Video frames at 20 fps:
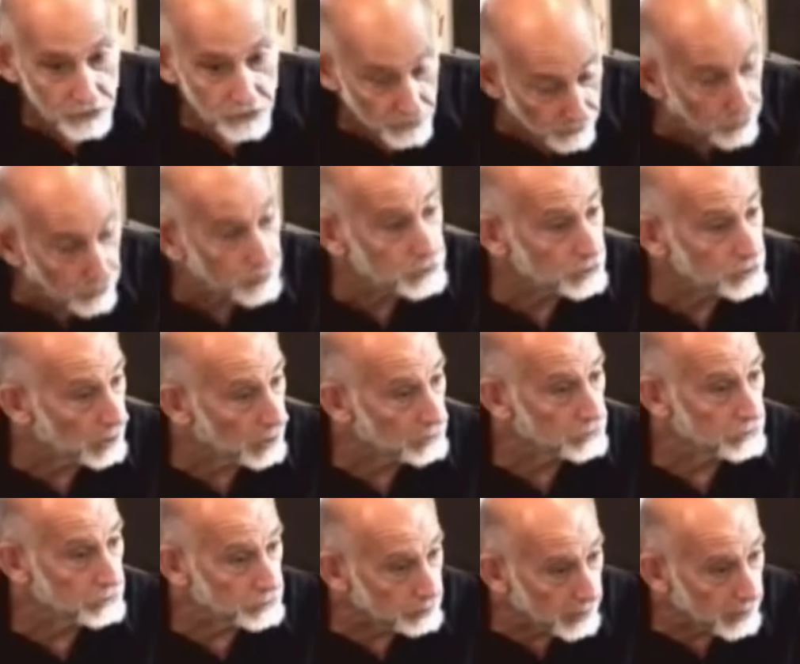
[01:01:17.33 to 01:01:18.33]
to form
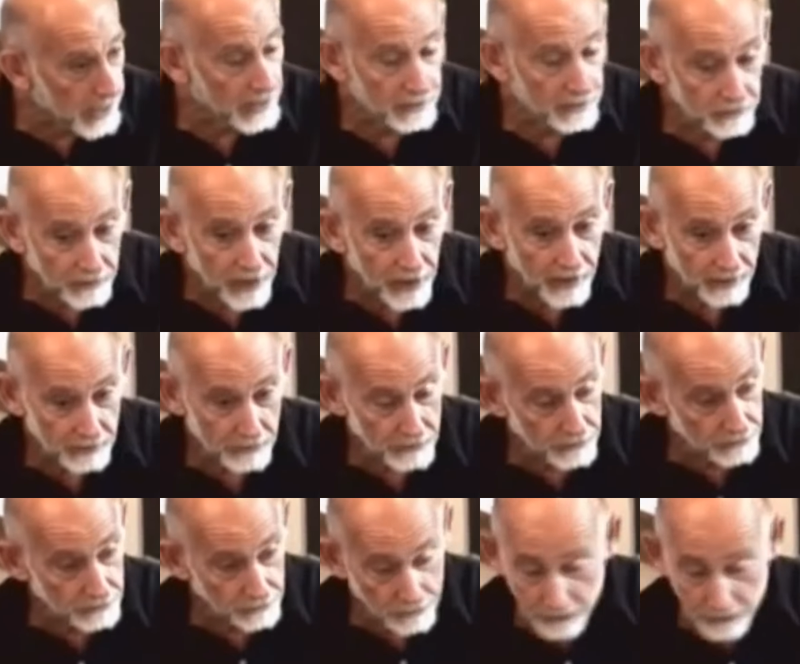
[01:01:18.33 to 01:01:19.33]
structures, planets,
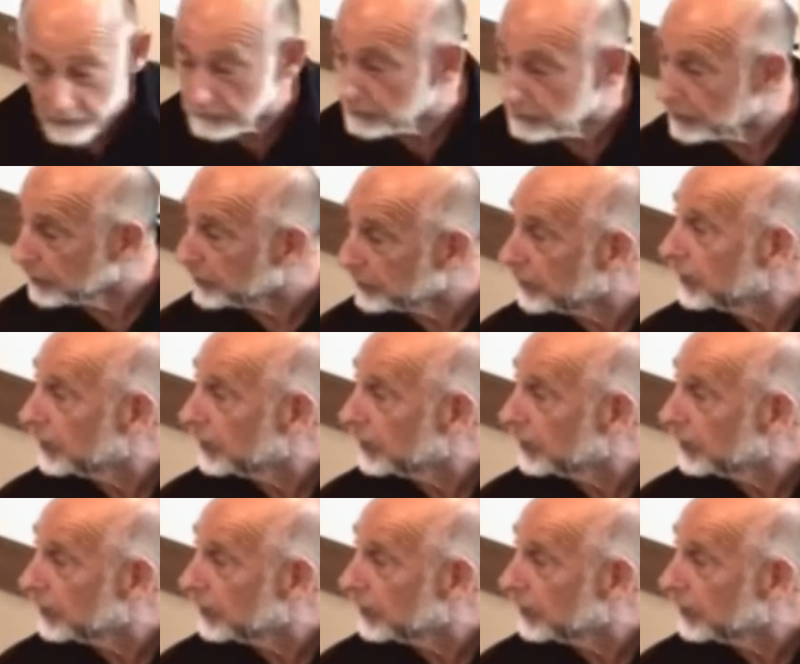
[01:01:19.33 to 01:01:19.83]
galaxies, and so forth.